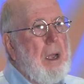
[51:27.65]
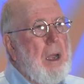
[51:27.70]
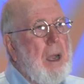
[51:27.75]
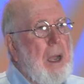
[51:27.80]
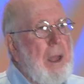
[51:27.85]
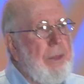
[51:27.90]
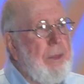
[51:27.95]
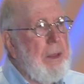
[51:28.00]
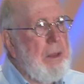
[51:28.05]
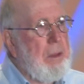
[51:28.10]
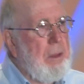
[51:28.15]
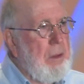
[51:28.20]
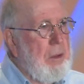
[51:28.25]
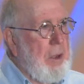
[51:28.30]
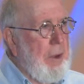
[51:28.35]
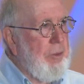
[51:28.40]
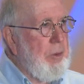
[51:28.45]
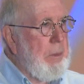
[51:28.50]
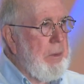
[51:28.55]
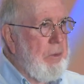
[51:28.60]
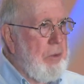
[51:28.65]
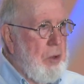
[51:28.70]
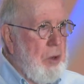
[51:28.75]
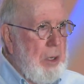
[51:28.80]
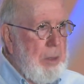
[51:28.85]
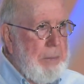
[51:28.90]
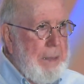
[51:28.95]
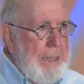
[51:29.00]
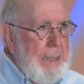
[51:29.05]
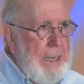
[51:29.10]
I think government is going
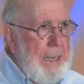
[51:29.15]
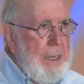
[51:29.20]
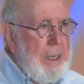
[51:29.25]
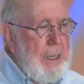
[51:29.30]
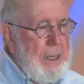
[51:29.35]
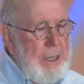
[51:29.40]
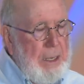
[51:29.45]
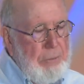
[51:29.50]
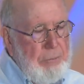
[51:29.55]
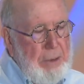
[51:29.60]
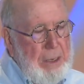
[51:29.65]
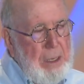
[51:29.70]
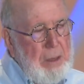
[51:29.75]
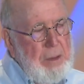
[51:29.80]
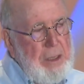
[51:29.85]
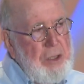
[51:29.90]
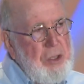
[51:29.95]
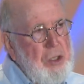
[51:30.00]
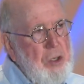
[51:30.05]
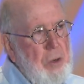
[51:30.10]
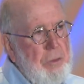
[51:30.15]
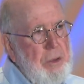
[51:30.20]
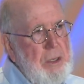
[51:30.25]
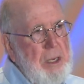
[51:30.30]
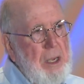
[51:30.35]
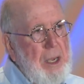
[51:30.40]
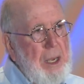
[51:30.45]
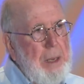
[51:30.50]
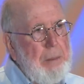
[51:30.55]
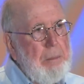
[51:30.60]
to be needed in regulation over
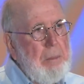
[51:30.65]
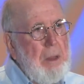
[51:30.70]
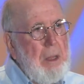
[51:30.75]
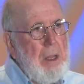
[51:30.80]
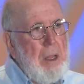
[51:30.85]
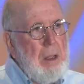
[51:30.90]
time,